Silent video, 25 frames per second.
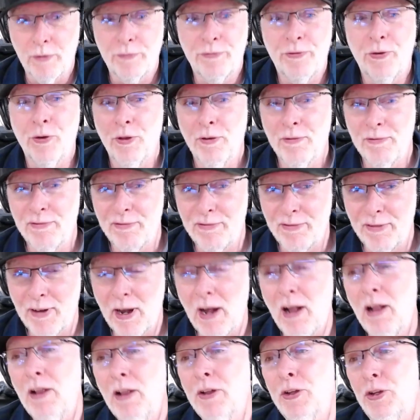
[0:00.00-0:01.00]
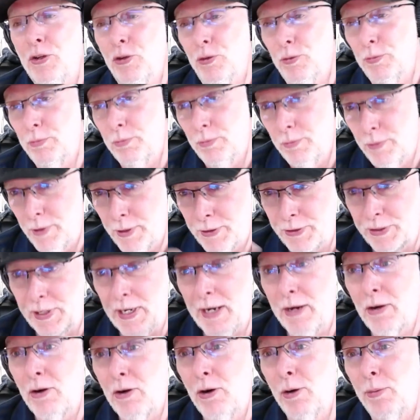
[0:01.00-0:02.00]
for the volume, the
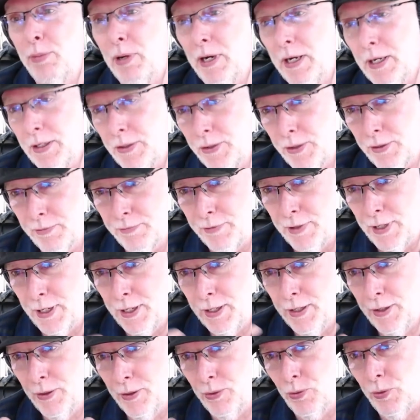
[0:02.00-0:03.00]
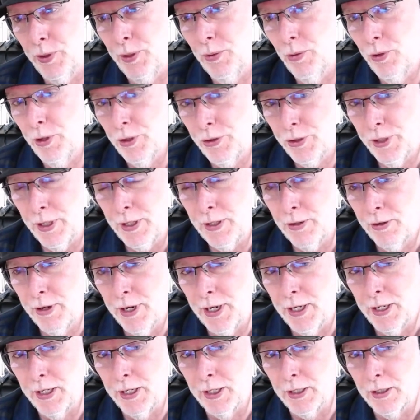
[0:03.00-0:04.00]
terabytes of data we were
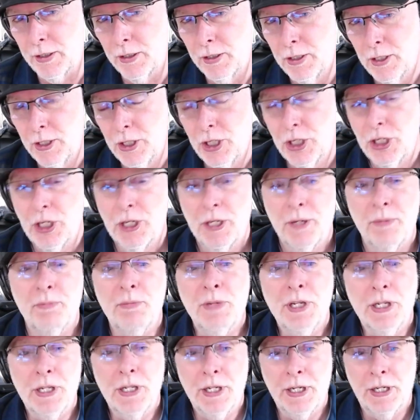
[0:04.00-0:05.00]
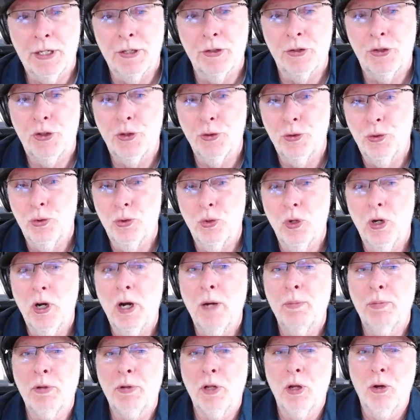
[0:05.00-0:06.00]
generating, meaning to
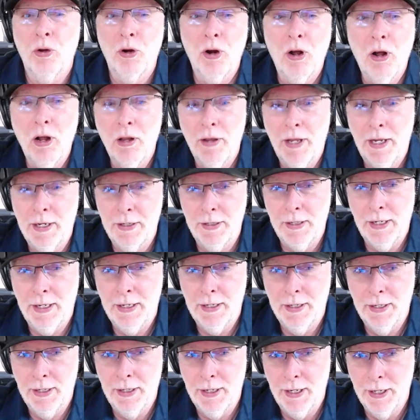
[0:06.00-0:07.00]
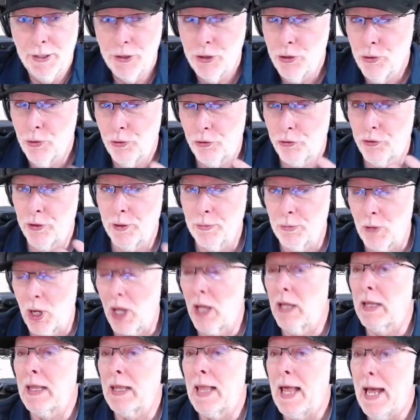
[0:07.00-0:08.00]
upload all that data and use some
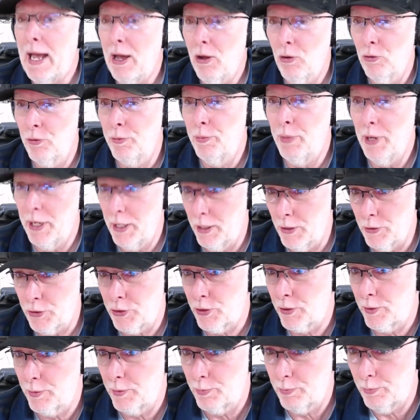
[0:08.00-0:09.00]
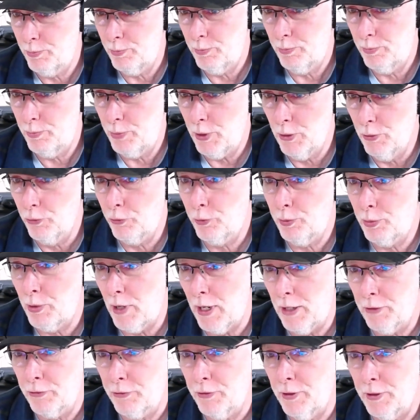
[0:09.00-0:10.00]
cloud-based
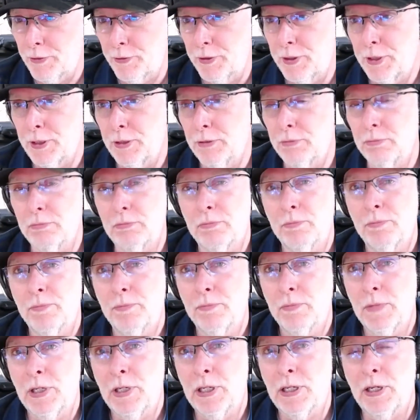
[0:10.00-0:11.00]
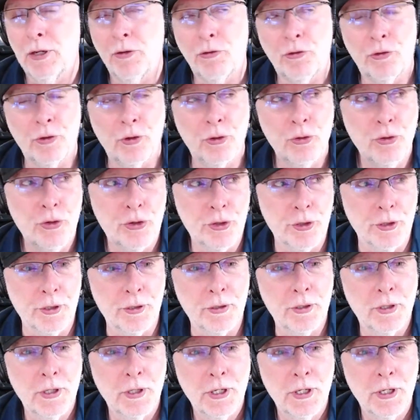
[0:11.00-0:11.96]
post-processing solution.